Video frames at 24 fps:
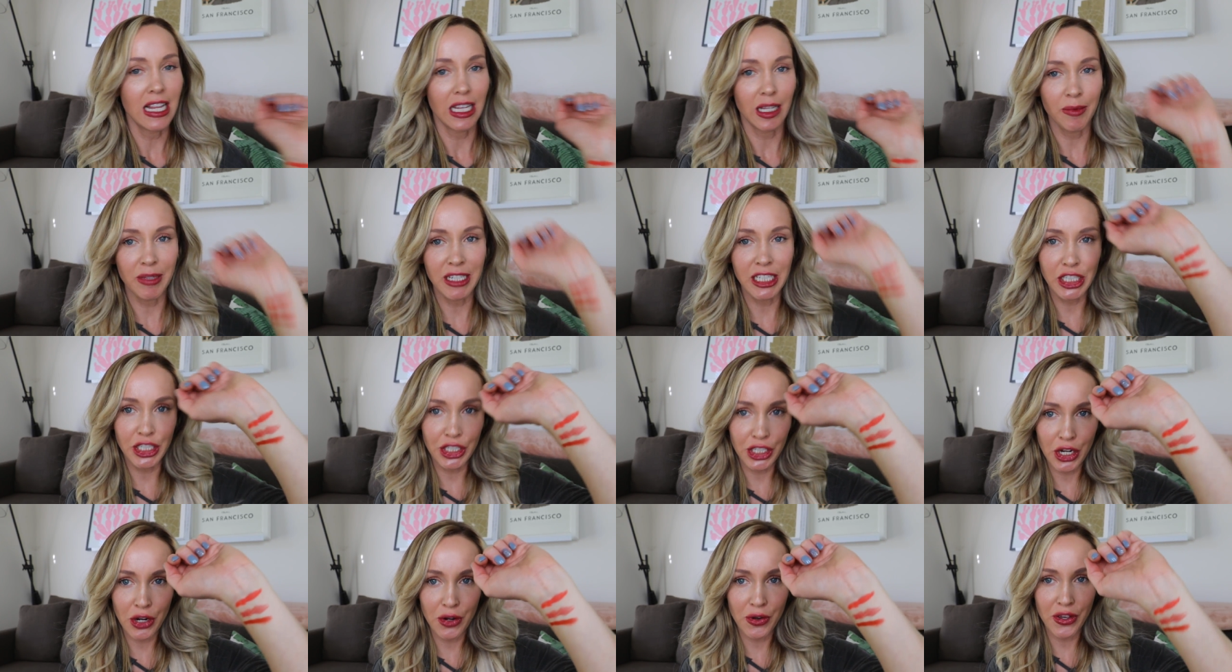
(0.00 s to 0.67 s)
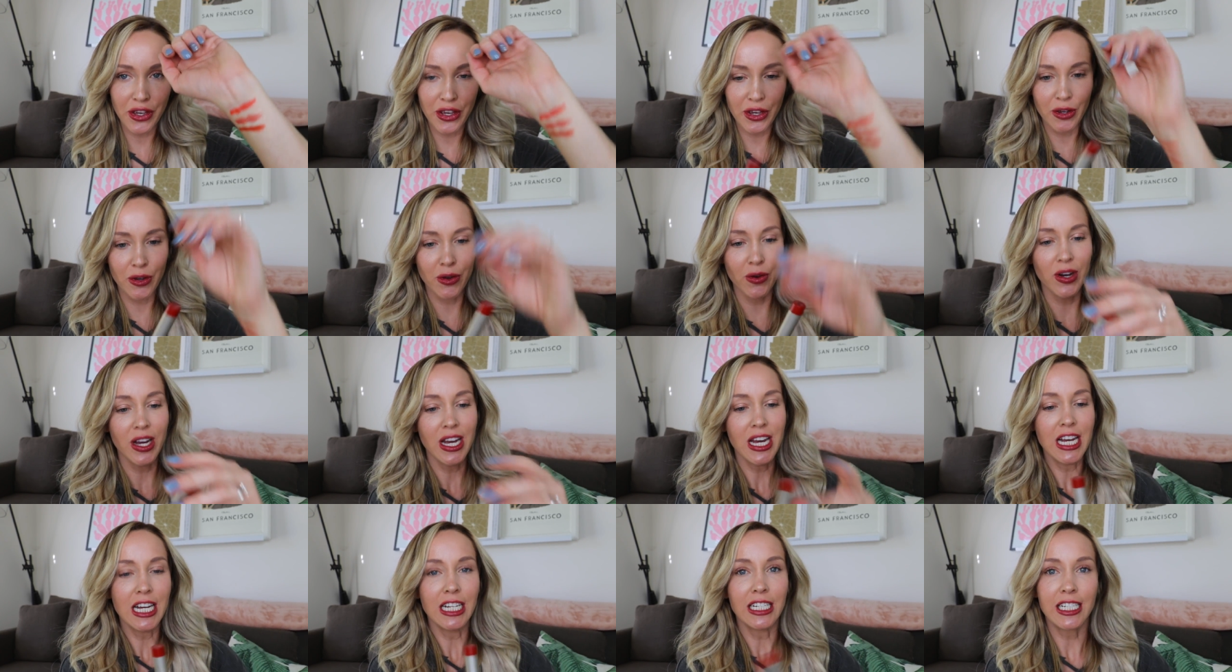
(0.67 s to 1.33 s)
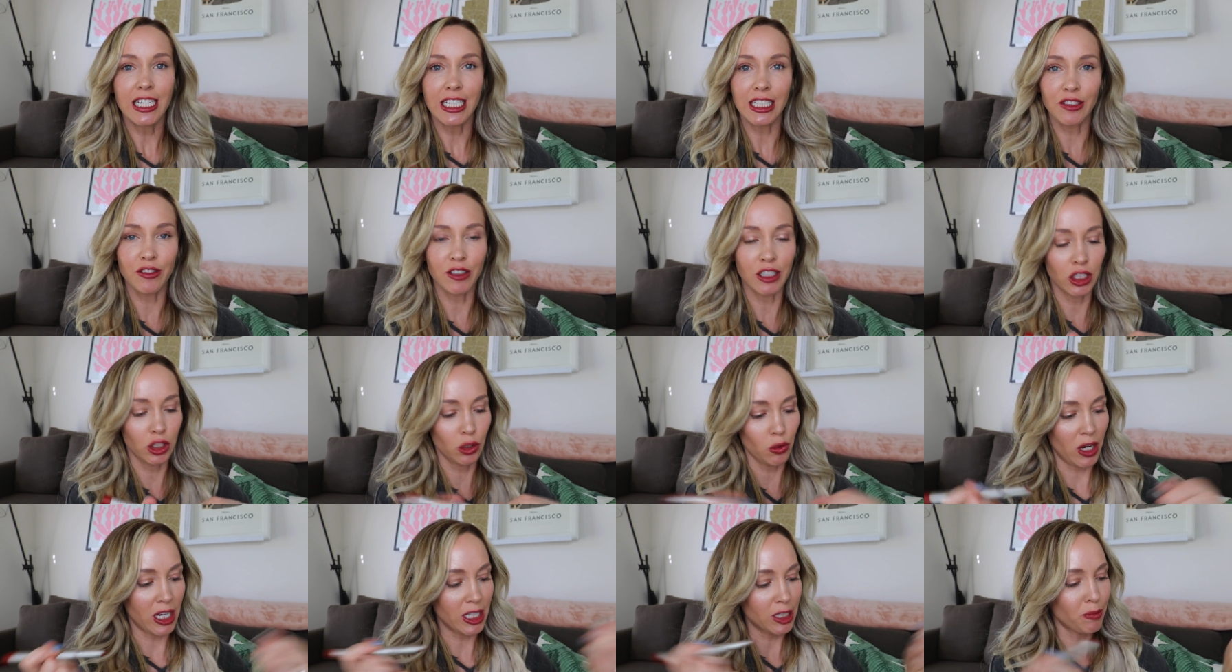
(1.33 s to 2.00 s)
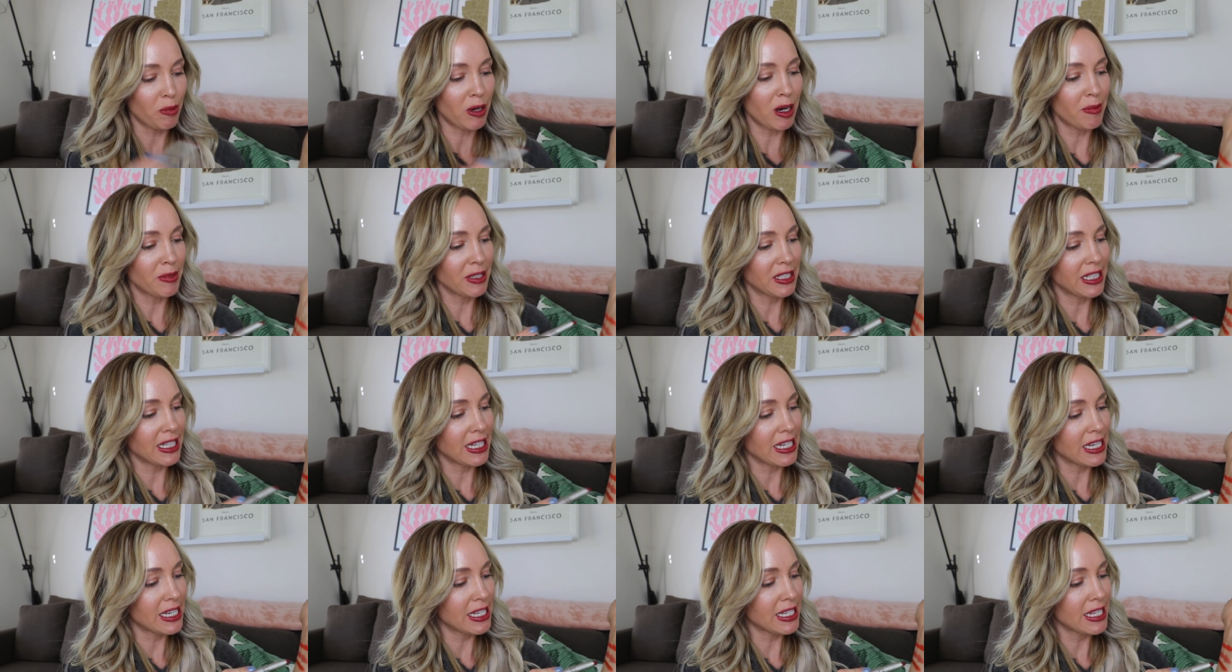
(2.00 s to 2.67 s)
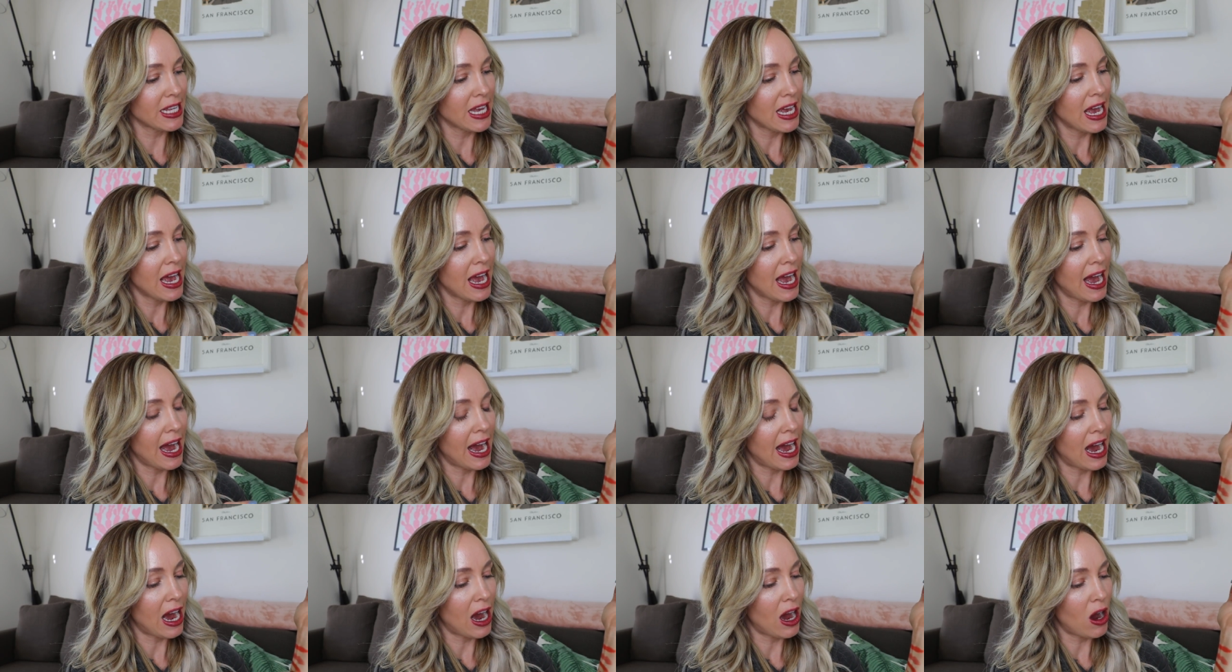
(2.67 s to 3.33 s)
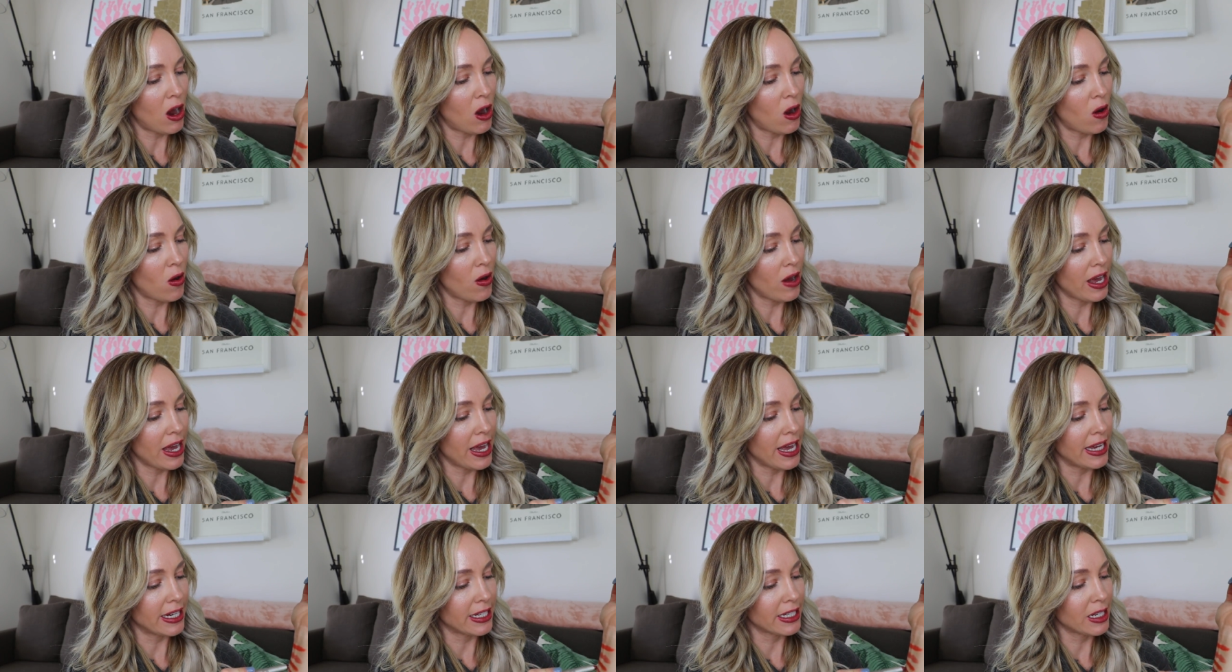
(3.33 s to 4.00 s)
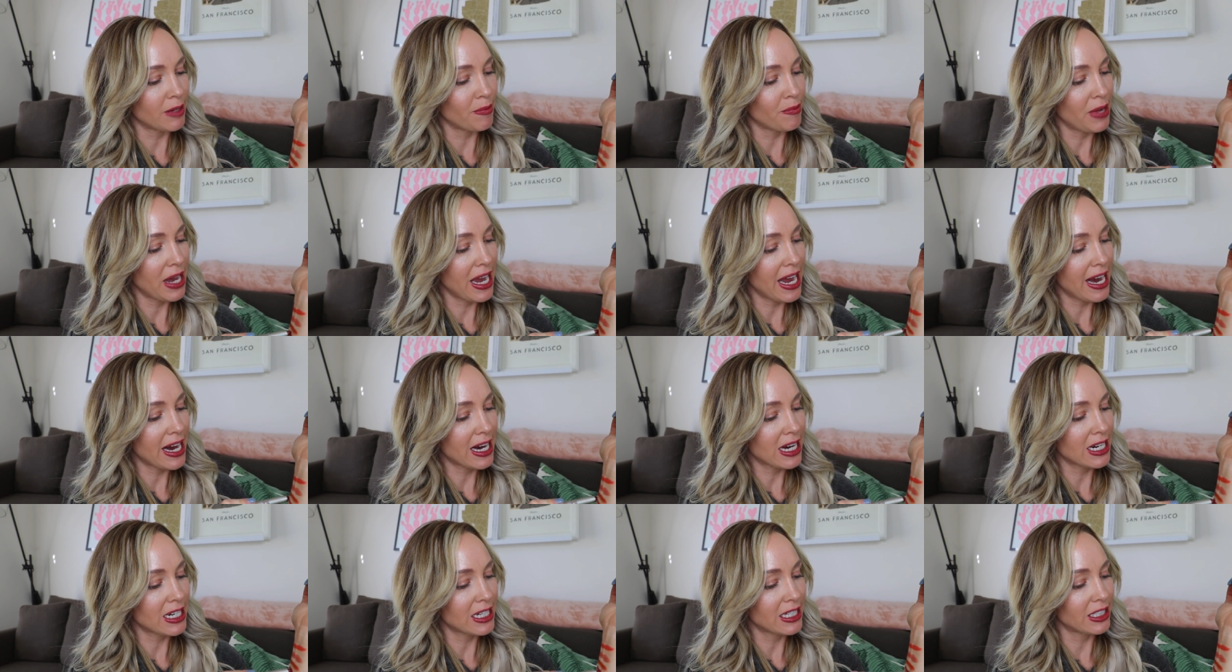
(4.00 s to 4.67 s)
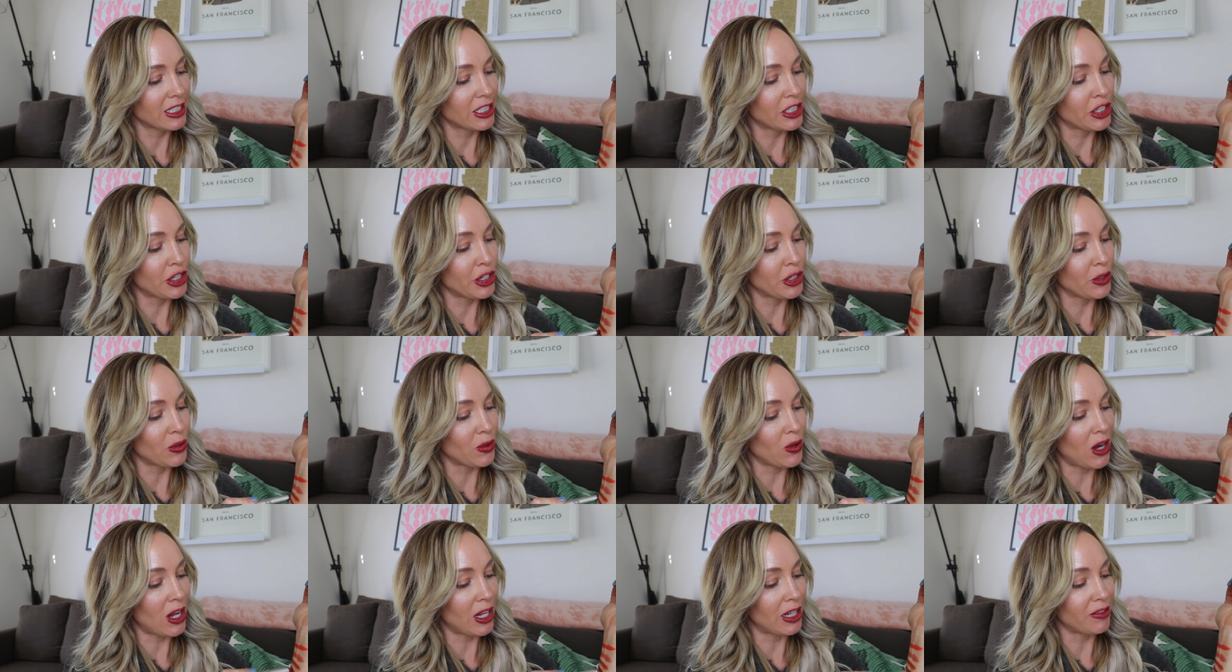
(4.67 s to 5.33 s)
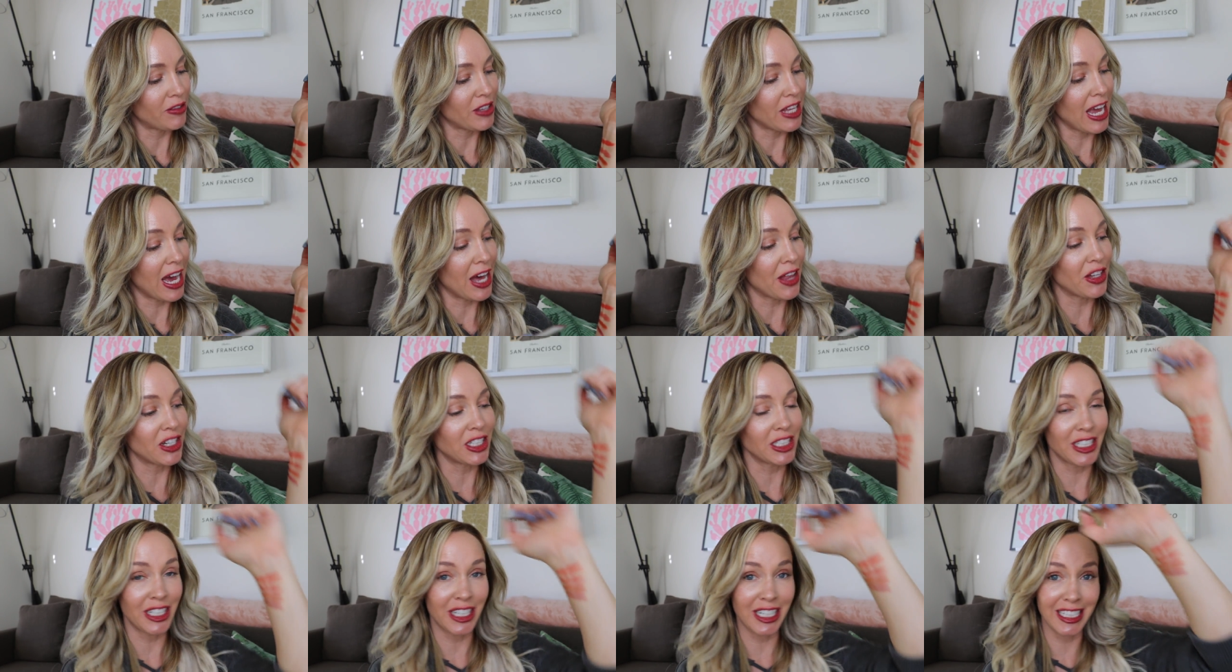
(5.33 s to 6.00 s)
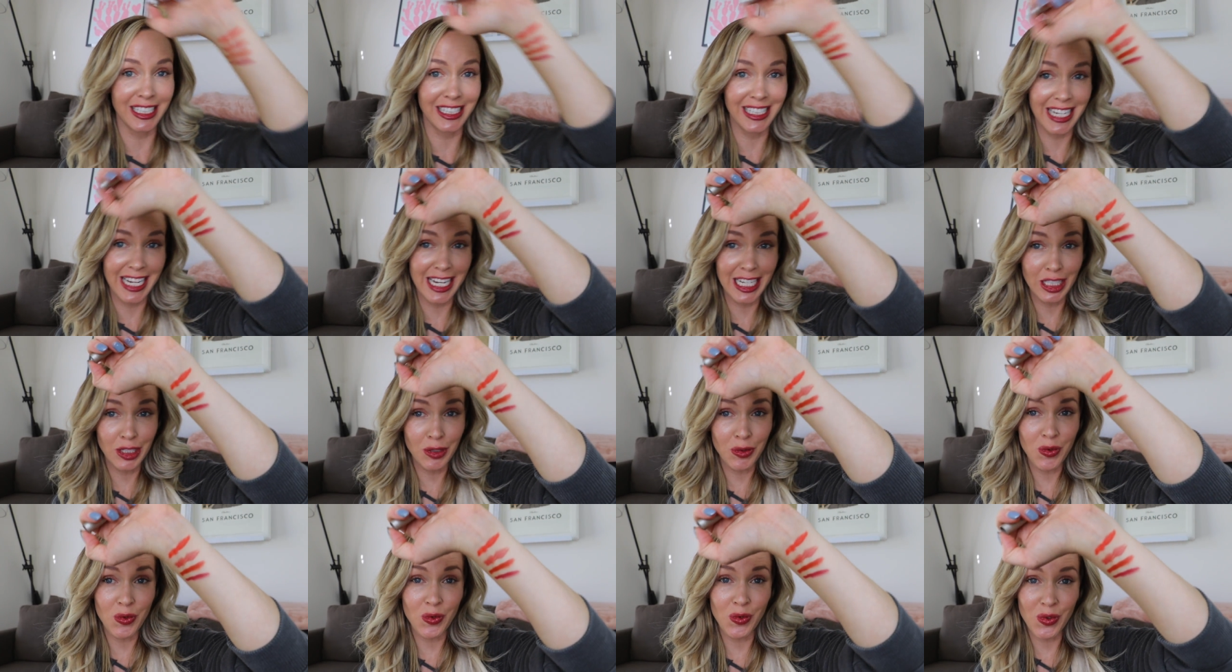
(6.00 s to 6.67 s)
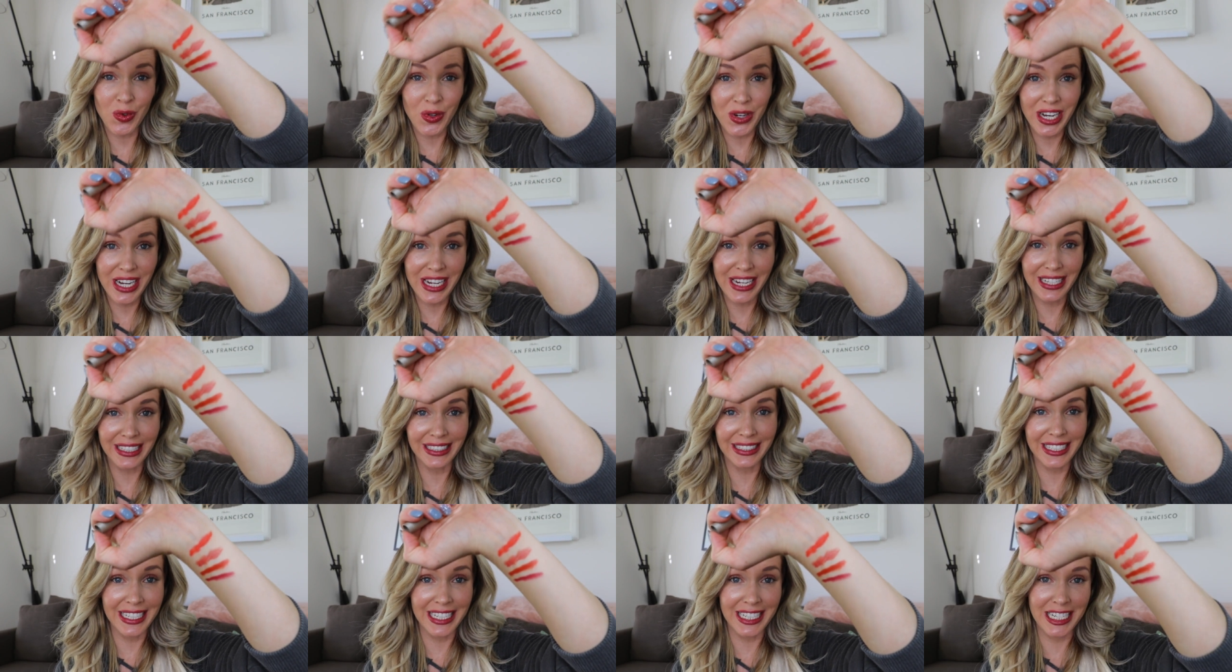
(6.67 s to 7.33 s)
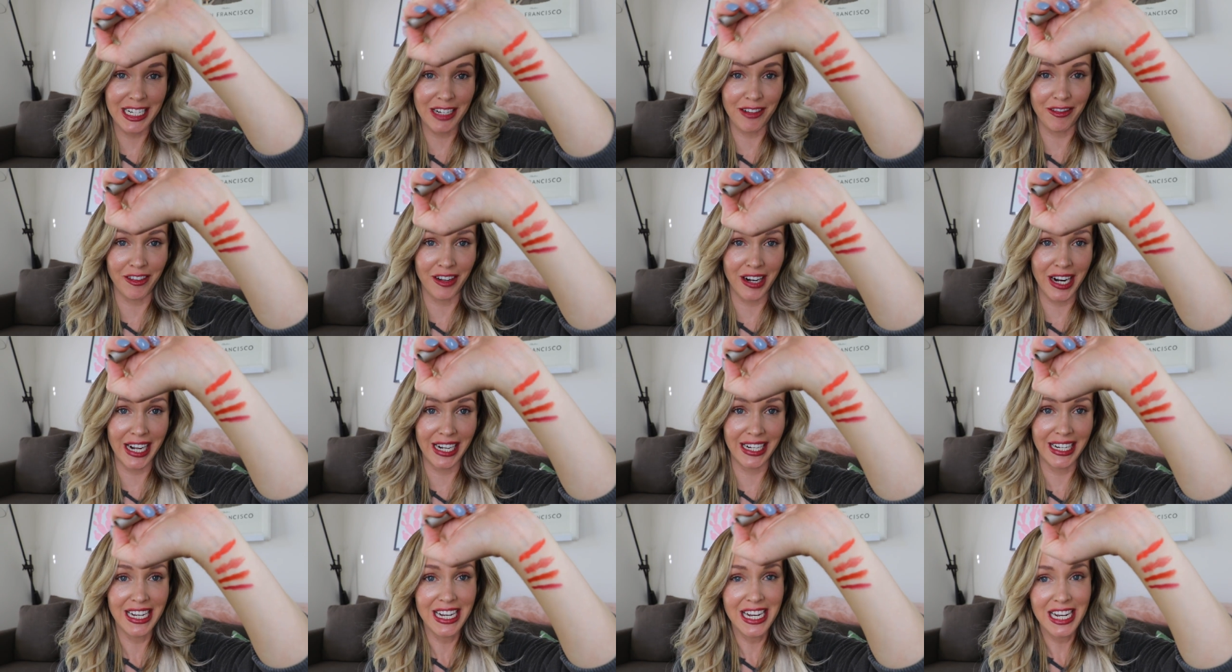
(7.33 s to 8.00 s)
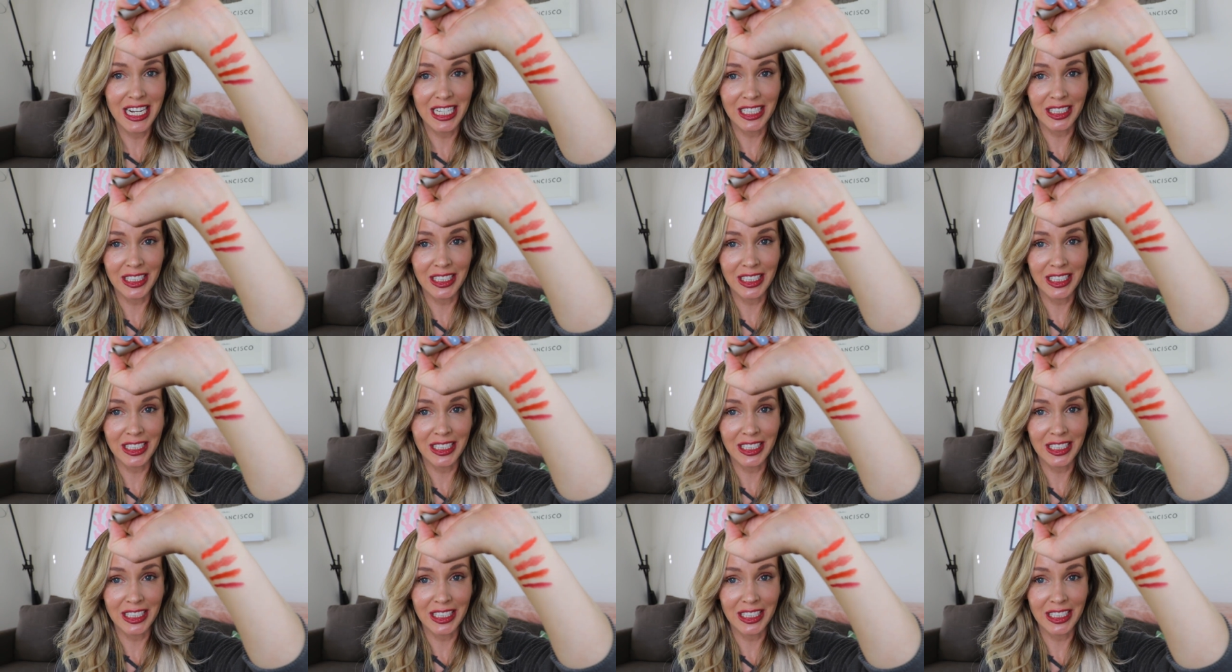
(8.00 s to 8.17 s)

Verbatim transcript: Let me show you, just for swatch purposes, how it compares to all of the others. You're gonna see it's really different.